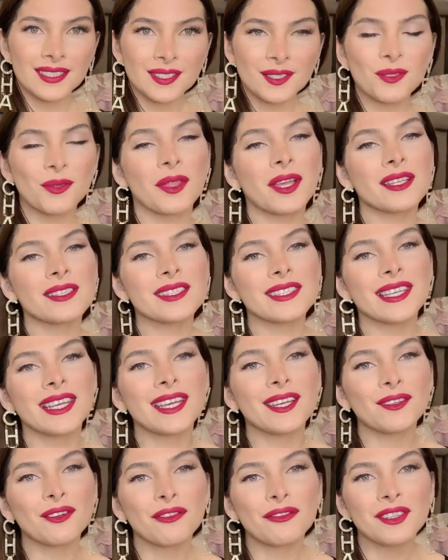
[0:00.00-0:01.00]
So that's the
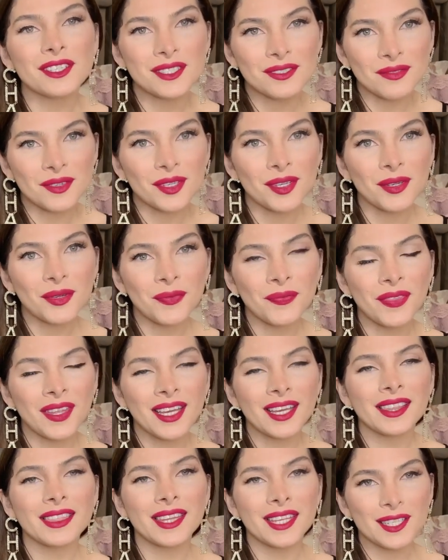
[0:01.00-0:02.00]
end of this video.
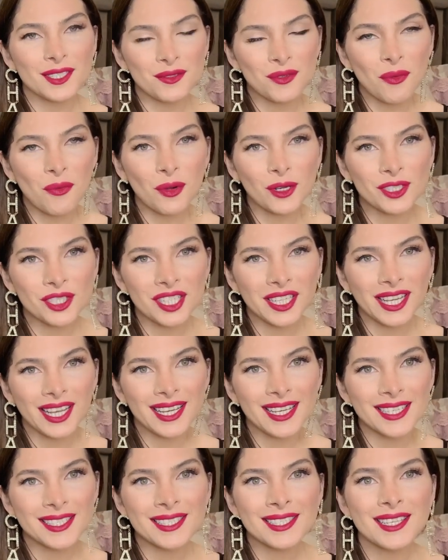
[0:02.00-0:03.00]
Thanks for watching
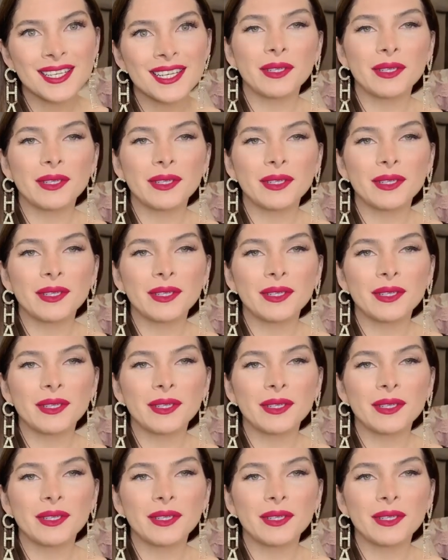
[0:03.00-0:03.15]
guys.